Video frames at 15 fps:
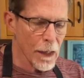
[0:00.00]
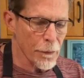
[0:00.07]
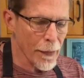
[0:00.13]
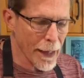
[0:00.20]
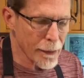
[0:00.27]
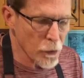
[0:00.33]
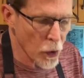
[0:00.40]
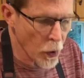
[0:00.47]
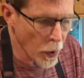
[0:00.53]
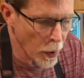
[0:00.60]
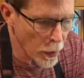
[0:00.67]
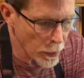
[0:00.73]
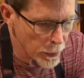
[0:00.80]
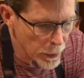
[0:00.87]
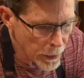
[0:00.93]
that
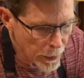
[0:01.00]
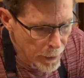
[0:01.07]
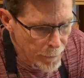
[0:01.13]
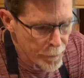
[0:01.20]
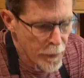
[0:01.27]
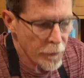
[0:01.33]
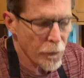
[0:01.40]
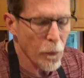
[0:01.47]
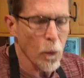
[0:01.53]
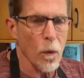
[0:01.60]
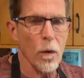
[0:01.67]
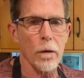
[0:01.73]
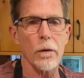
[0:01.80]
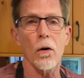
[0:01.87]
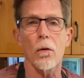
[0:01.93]
call
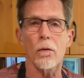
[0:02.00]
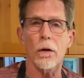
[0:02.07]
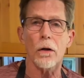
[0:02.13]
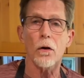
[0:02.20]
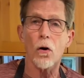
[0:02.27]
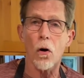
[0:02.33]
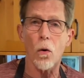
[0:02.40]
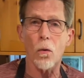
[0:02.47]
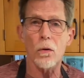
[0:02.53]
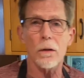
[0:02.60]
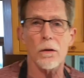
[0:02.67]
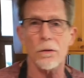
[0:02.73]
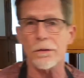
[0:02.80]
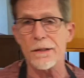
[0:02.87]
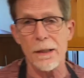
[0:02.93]
for
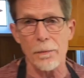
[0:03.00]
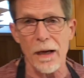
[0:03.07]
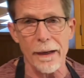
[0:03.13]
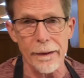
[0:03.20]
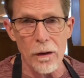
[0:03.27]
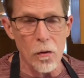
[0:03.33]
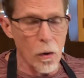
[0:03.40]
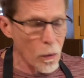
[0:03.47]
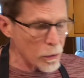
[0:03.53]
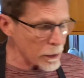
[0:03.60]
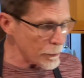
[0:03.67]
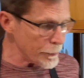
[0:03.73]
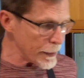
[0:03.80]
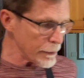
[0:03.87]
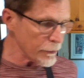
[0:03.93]
Coca-Cola or some kind of
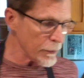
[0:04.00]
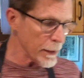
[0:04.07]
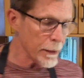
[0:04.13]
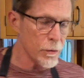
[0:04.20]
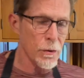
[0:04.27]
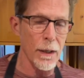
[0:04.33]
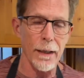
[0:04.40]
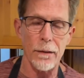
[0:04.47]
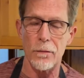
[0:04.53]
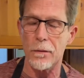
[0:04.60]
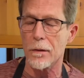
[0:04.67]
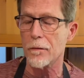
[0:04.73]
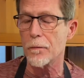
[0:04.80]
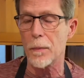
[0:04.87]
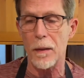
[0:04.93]
cola beverage. I don't
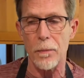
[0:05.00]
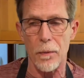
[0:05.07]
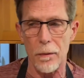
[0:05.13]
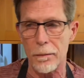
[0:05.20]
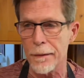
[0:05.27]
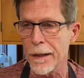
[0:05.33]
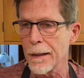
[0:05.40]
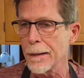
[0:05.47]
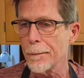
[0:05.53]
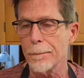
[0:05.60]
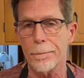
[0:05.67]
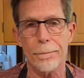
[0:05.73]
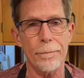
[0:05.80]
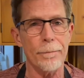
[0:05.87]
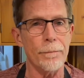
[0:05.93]
know if people
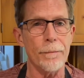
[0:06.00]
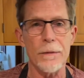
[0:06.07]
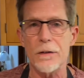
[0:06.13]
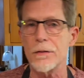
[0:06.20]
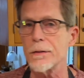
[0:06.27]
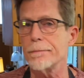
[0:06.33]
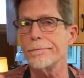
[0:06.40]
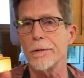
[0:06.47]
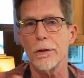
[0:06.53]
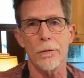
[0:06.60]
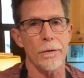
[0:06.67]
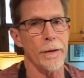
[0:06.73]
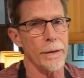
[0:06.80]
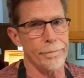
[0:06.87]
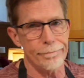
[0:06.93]
do
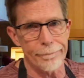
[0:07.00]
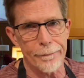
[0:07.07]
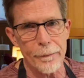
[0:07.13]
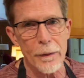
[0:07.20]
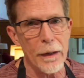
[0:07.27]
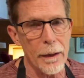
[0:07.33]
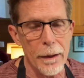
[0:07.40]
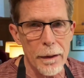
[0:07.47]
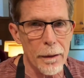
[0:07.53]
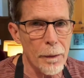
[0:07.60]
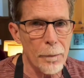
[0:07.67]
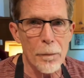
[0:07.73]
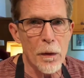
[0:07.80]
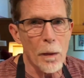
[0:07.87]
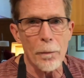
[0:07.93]

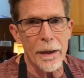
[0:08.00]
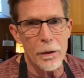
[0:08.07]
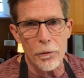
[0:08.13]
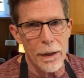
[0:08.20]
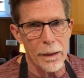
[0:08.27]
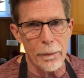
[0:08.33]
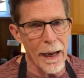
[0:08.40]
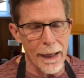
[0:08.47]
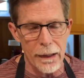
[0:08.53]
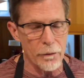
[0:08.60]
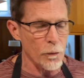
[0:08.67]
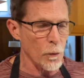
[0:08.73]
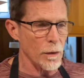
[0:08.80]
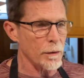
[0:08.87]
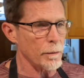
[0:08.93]
the bickering back and
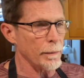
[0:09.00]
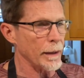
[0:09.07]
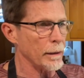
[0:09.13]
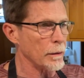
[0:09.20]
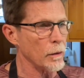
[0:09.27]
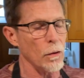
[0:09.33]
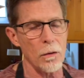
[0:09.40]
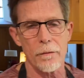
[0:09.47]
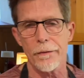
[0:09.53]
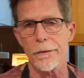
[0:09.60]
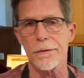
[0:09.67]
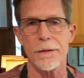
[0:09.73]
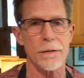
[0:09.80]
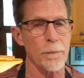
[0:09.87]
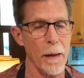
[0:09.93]
forth about Coke
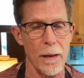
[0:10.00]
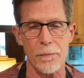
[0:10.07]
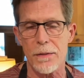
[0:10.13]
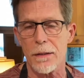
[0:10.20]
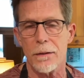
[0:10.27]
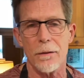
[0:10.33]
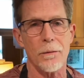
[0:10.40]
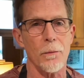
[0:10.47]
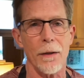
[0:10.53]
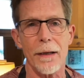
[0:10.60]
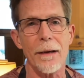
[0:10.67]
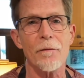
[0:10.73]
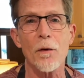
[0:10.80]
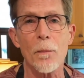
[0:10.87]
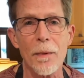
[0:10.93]
versus Pepsi or
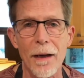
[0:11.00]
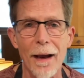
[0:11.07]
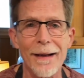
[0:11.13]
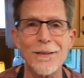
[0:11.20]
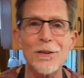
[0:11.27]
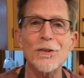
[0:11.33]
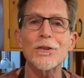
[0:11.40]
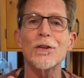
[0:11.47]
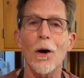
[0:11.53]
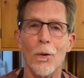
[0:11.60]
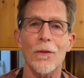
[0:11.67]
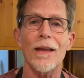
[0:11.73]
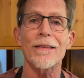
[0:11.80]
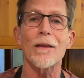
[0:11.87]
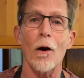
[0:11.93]
whatever, but I just know
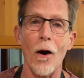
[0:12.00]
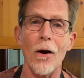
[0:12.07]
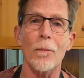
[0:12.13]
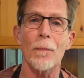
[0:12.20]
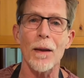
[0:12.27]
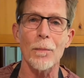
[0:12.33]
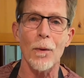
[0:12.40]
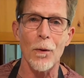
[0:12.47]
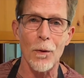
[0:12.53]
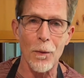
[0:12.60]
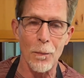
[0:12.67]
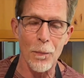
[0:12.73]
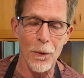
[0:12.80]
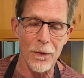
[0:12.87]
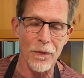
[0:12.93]
that there are people who
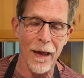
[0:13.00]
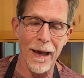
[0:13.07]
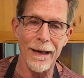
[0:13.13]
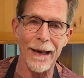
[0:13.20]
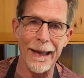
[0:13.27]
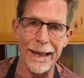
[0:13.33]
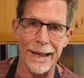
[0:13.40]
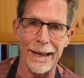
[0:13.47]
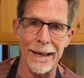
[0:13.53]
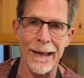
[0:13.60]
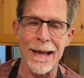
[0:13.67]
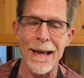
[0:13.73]
put that in